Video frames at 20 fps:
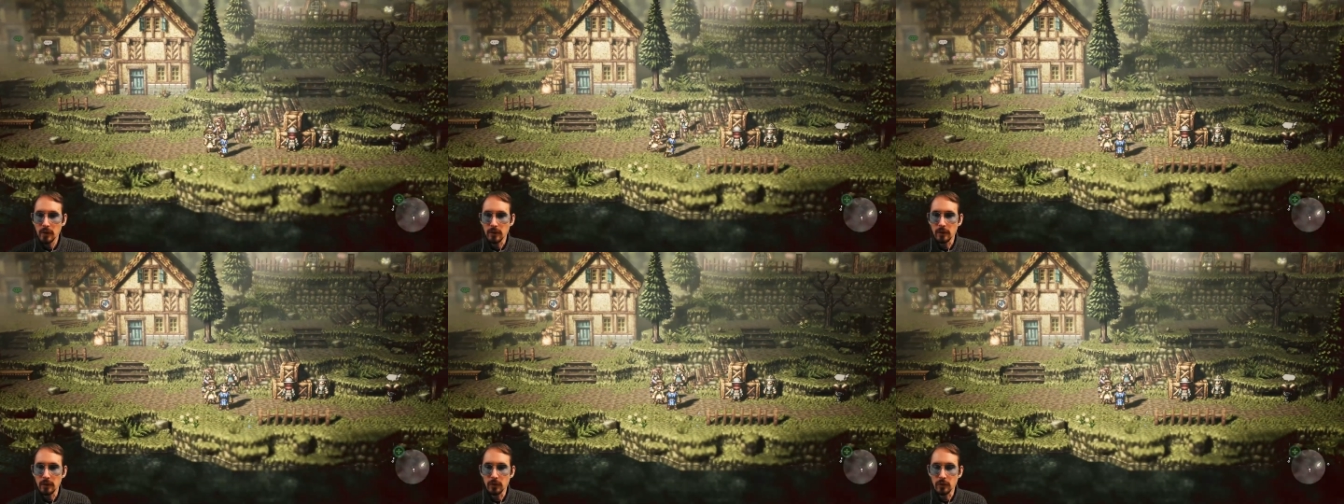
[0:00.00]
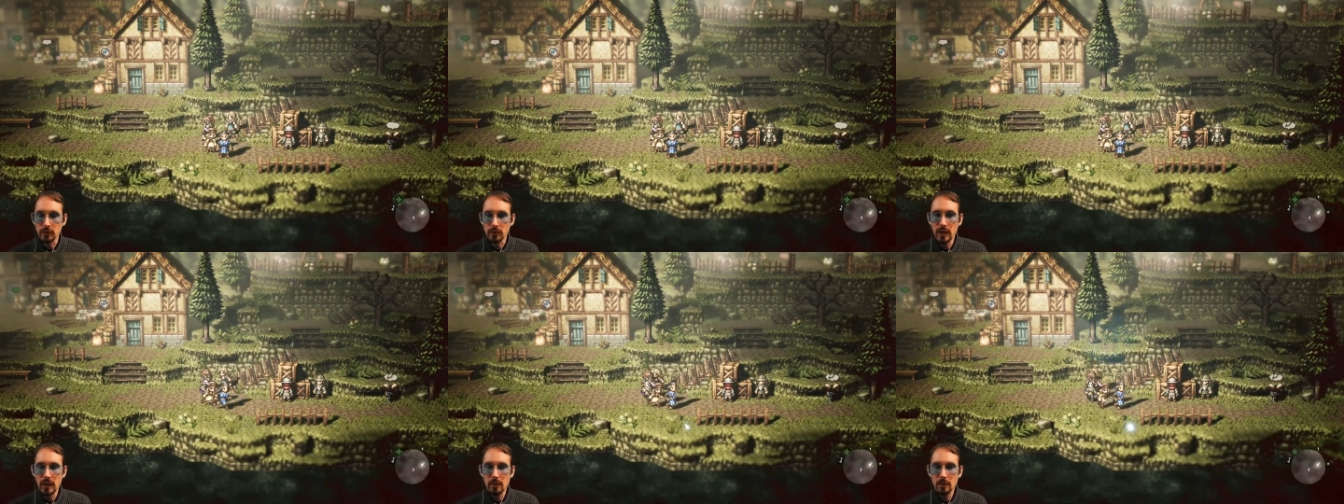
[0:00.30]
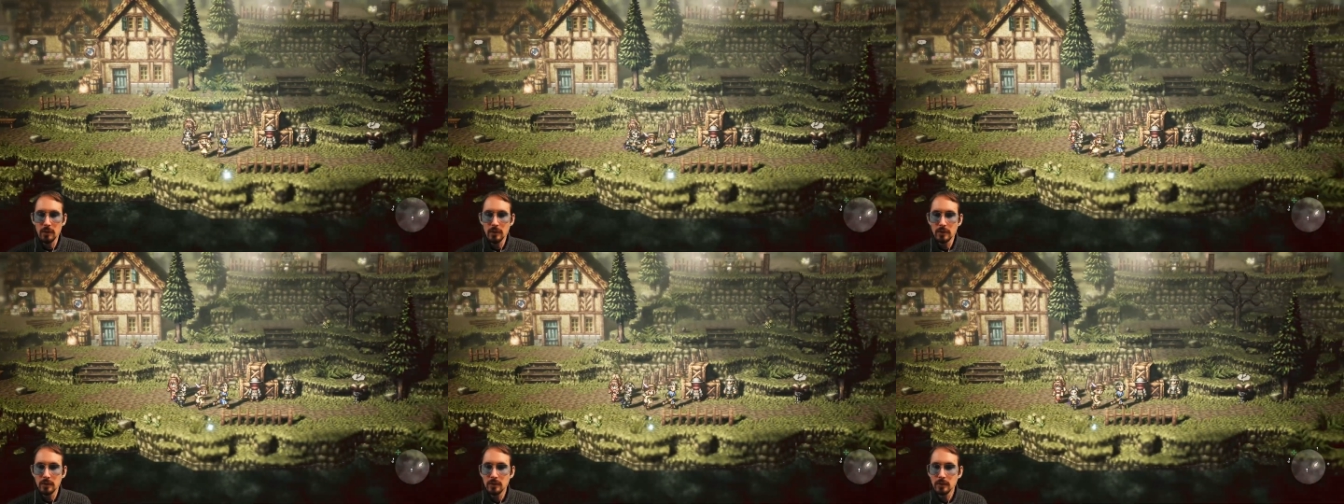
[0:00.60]
Okay, there's
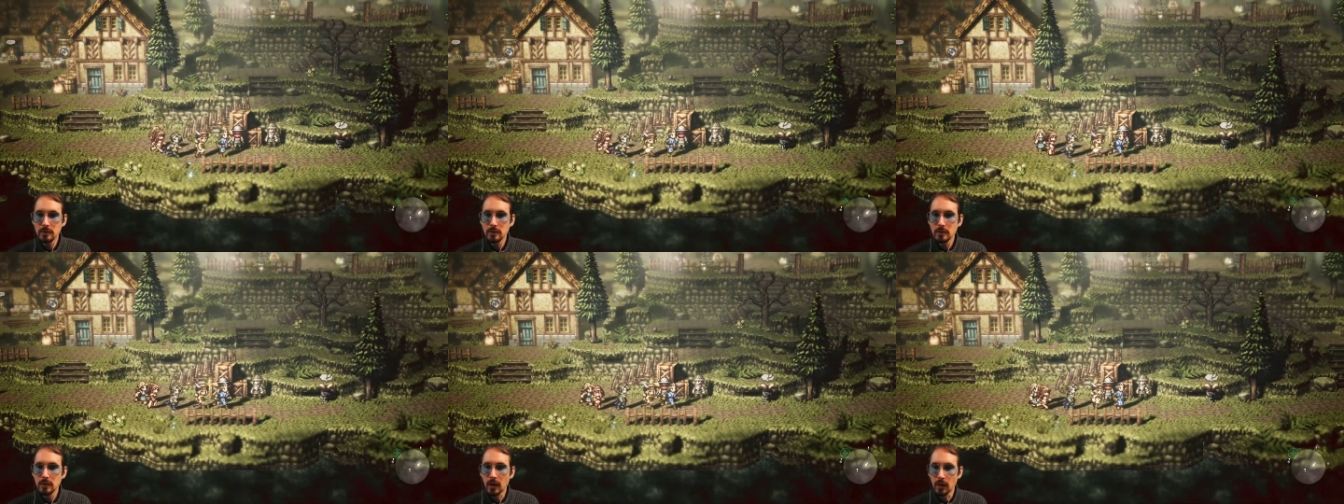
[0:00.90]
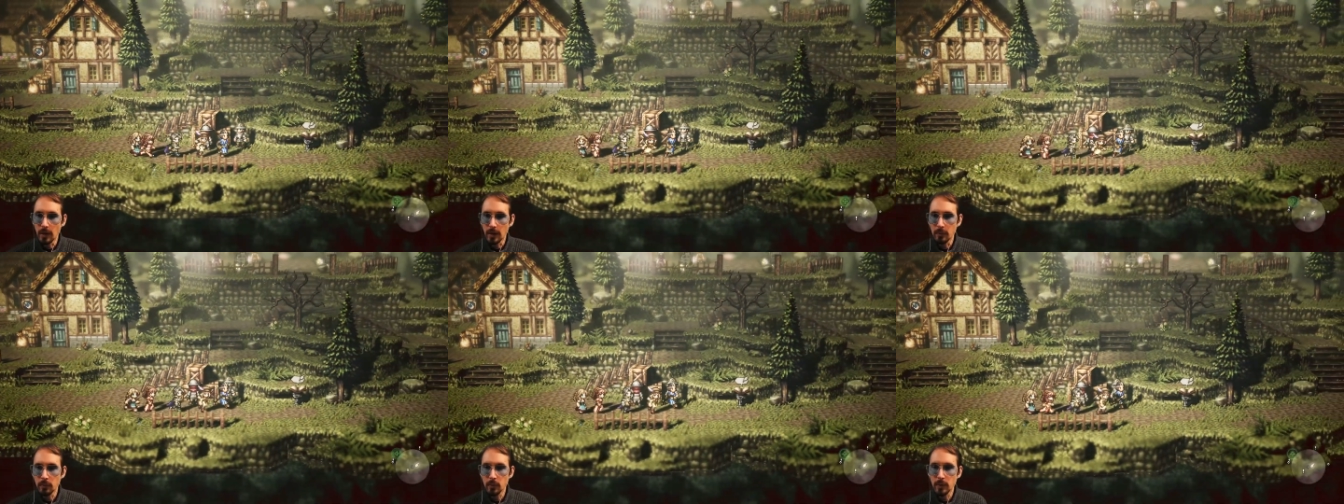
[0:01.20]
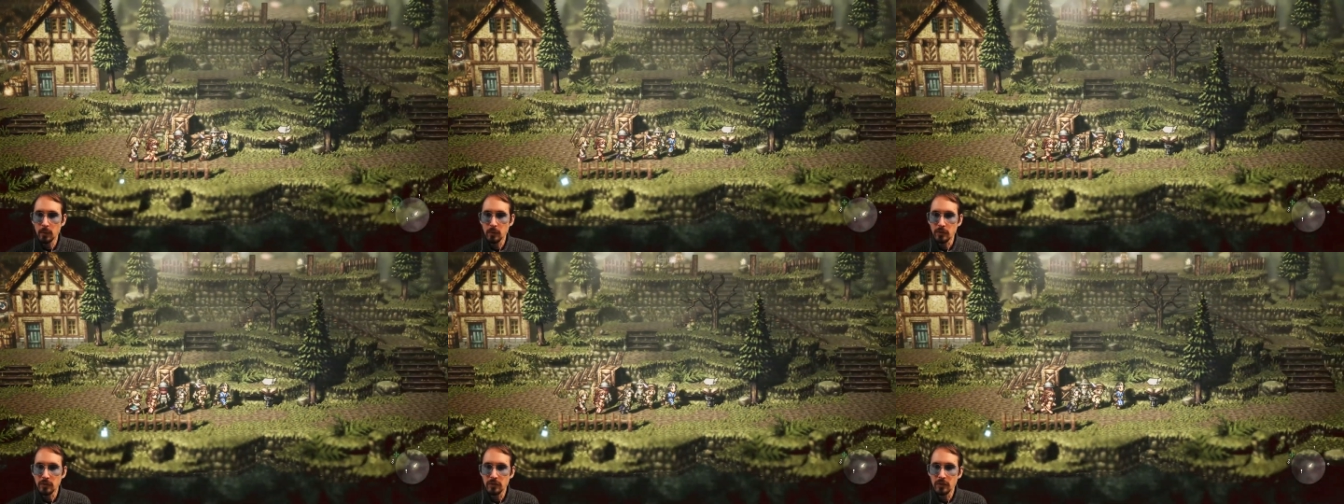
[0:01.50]
that one. All right,
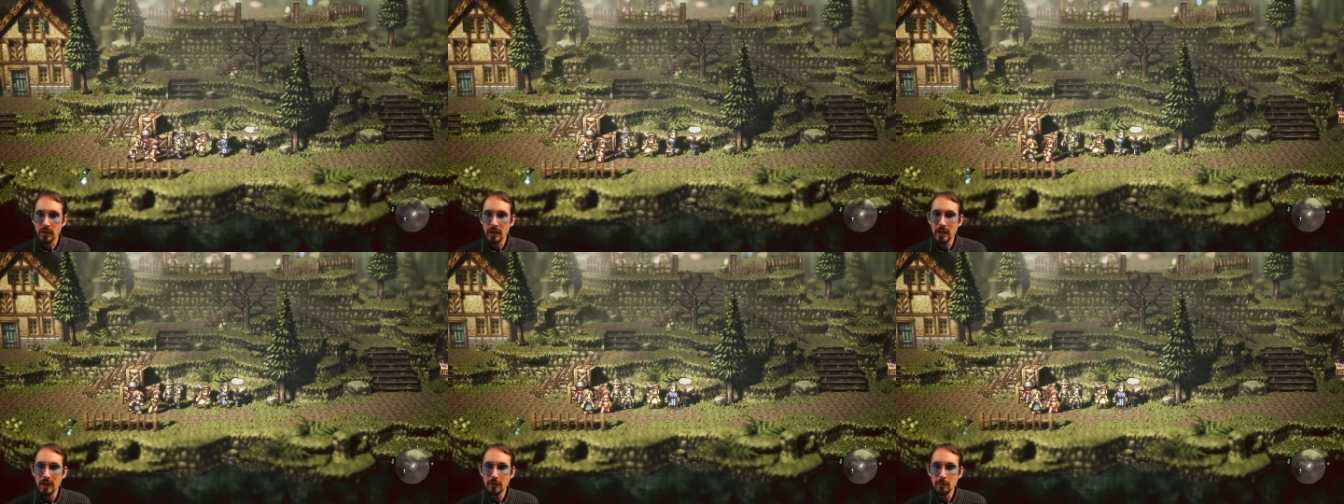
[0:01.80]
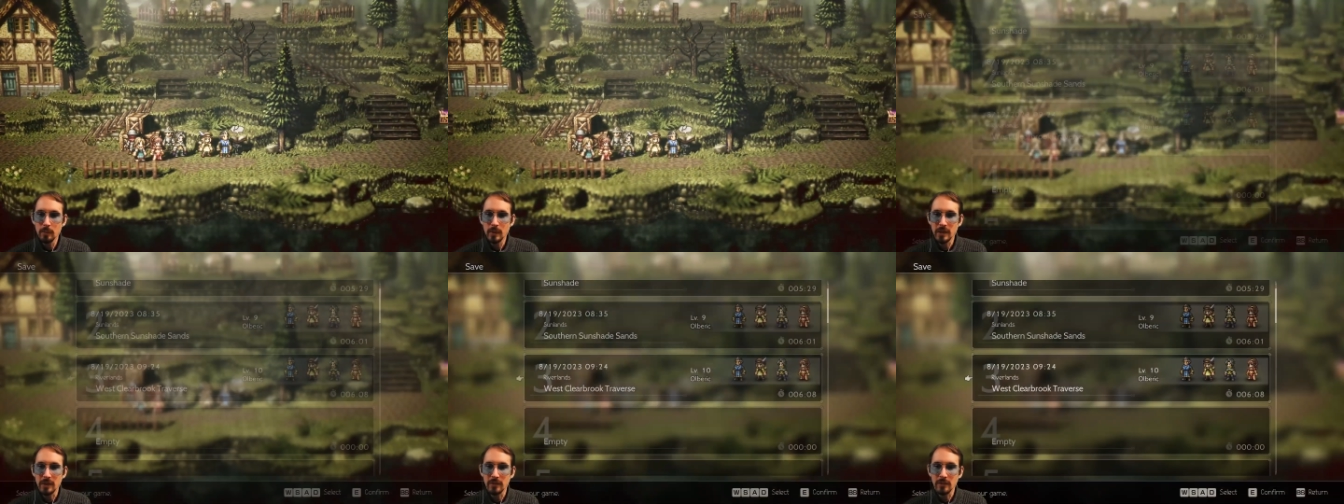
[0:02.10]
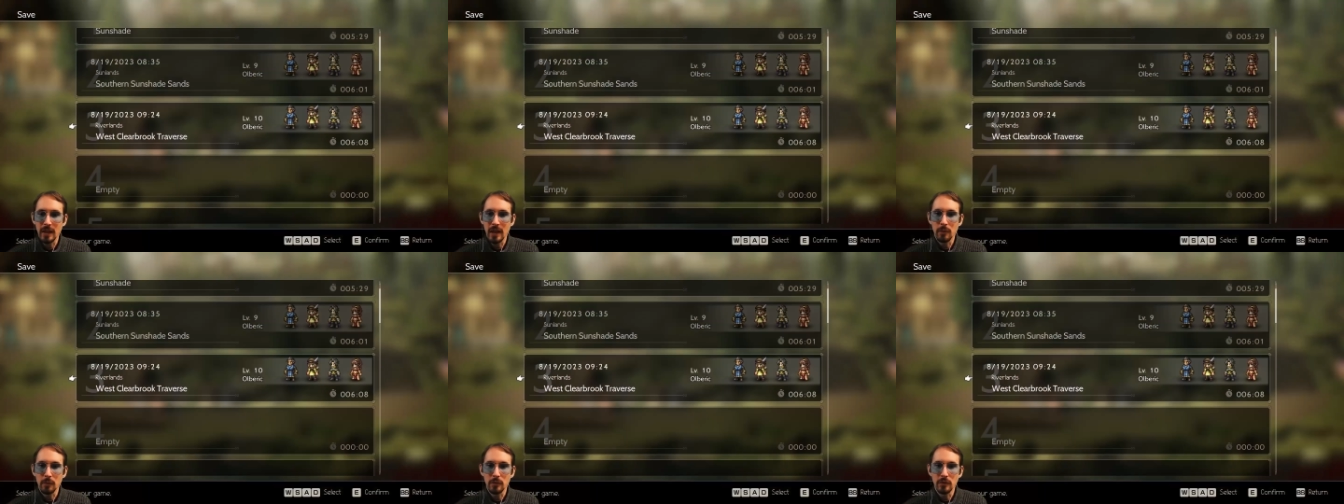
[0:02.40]
we will save
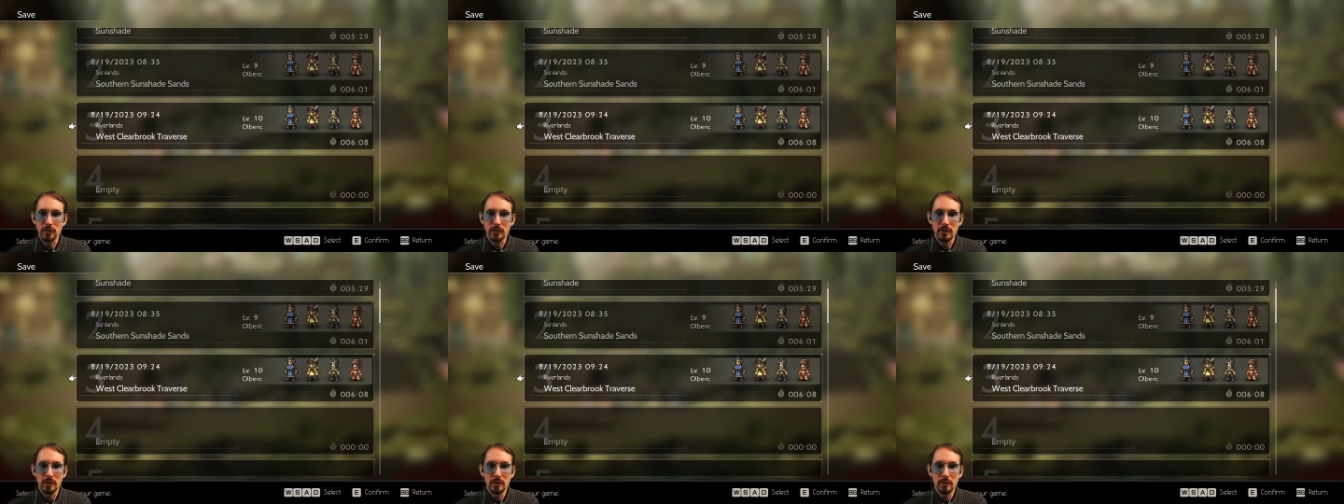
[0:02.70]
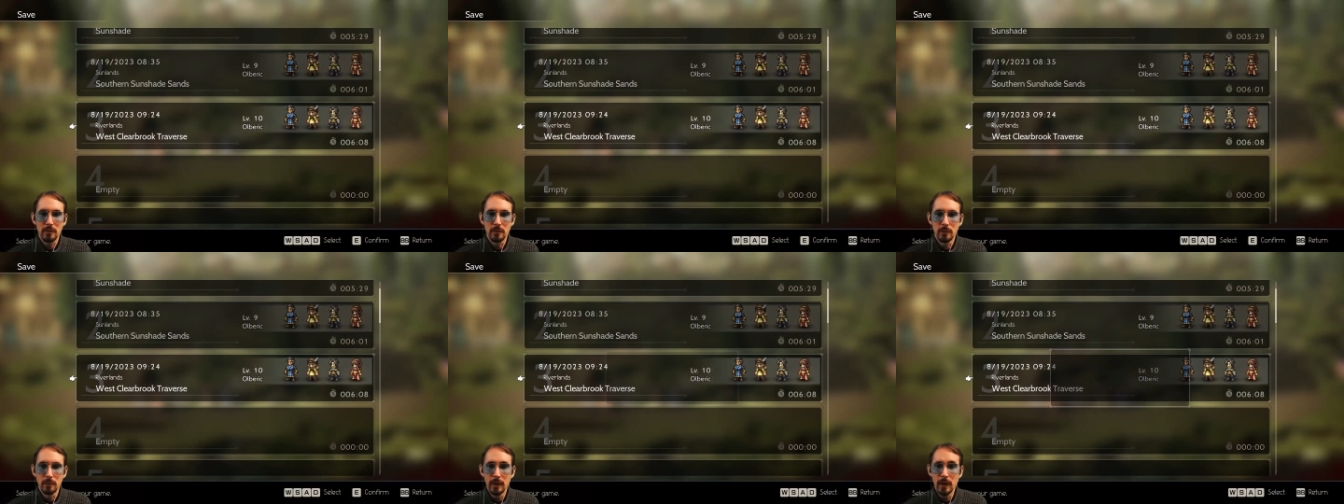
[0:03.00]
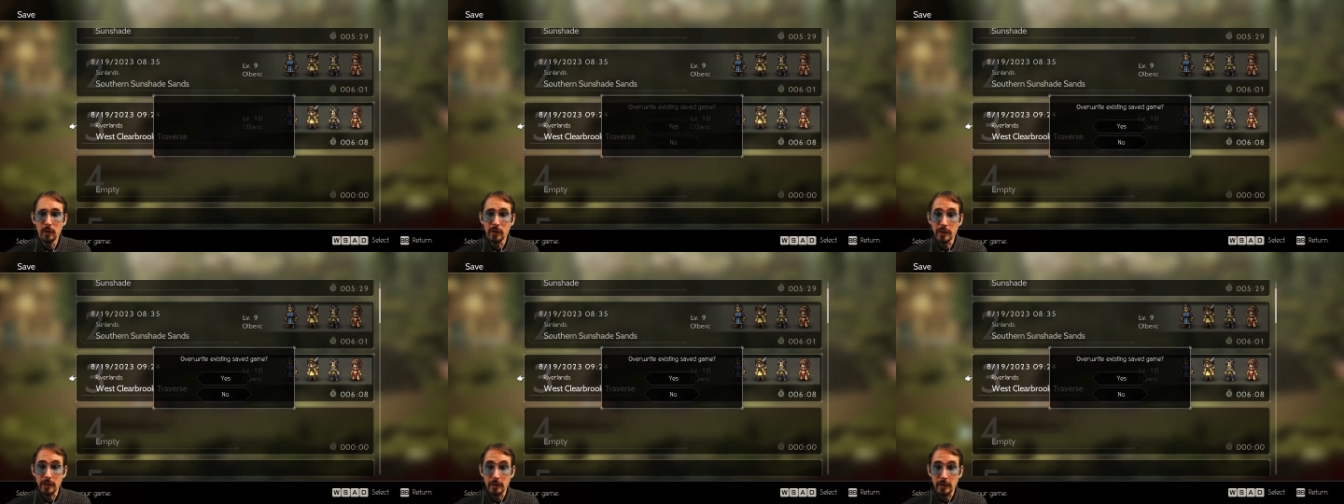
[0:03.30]
because that was
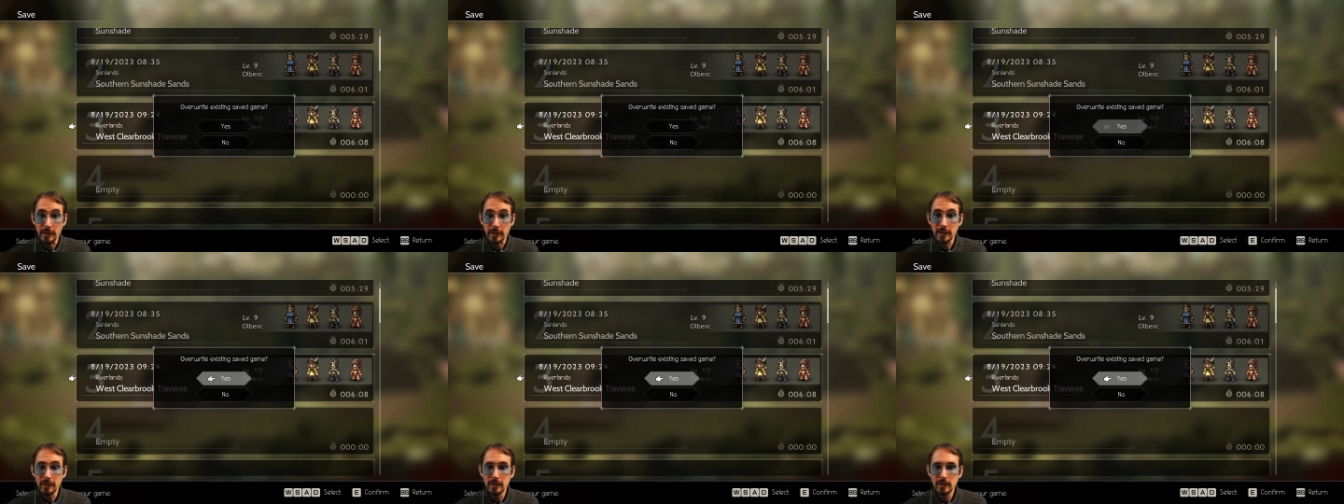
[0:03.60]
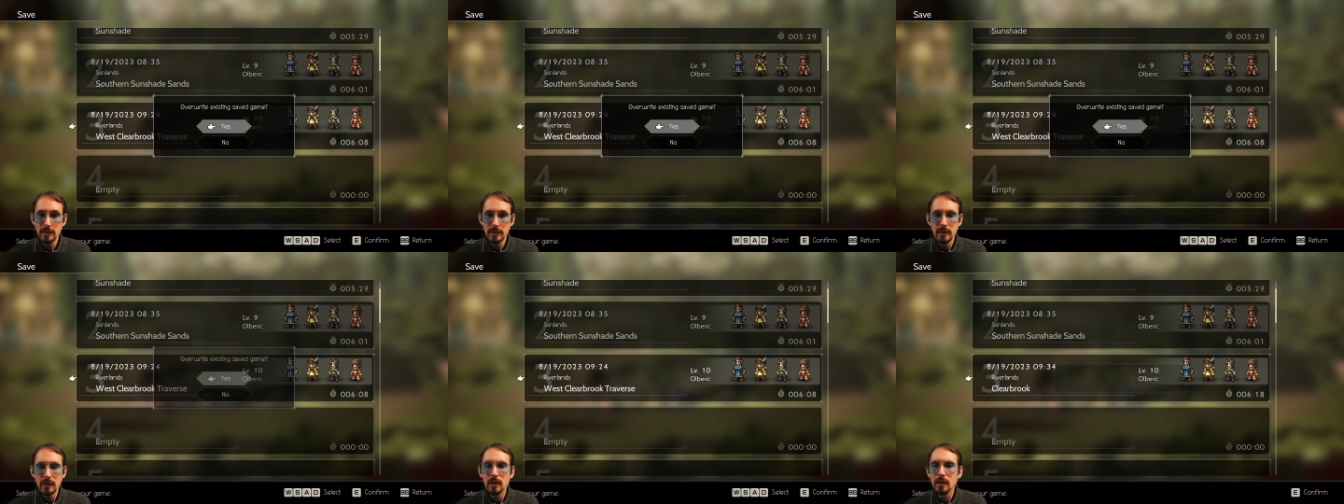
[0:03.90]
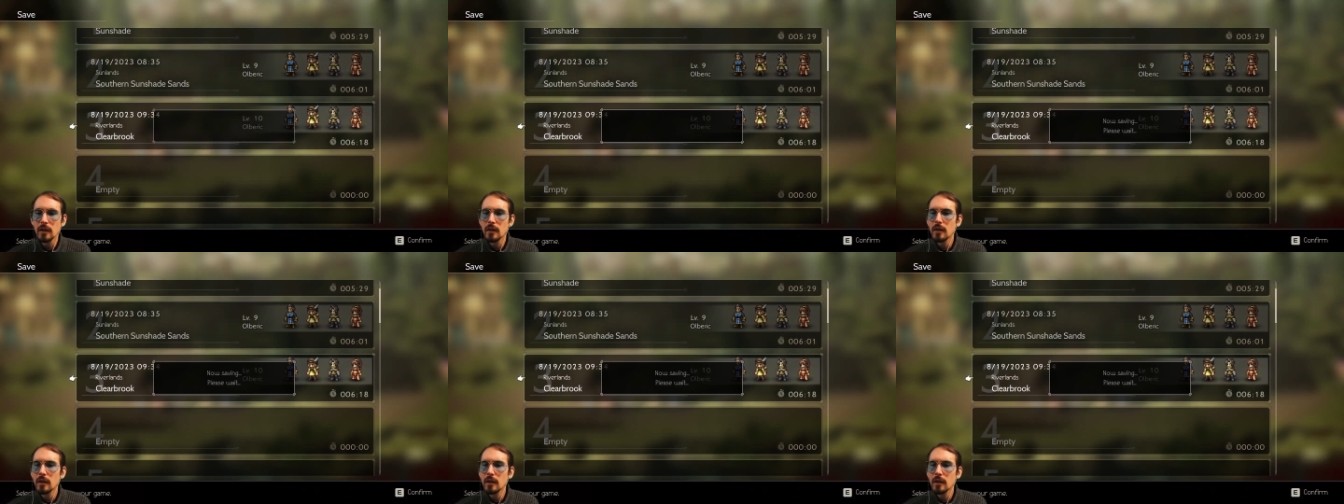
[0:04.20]
very lucky.